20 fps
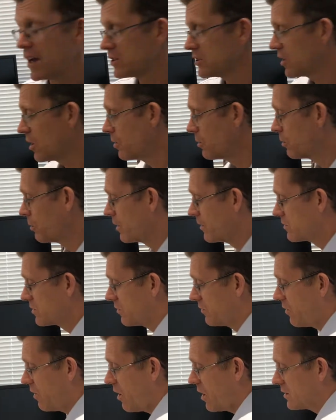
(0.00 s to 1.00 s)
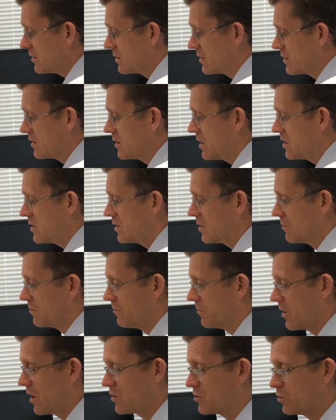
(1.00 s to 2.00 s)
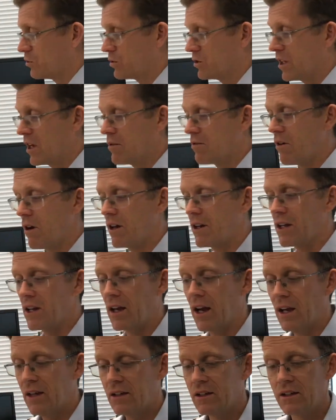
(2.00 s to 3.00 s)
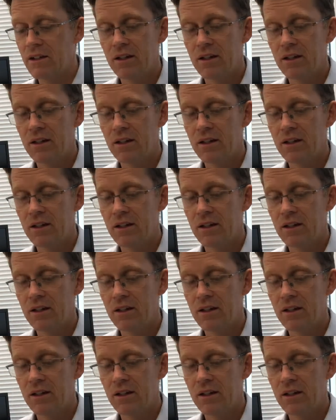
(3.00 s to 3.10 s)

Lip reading: So we've devised a system that you'll see right here